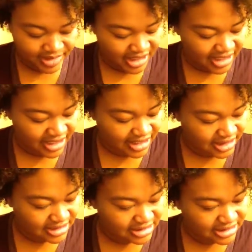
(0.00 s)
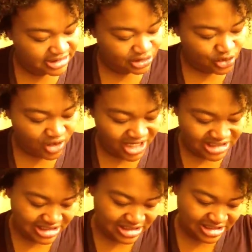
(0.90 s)
And
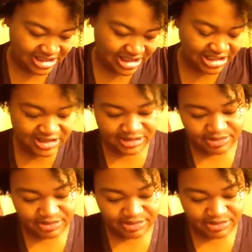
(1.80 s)
Crest is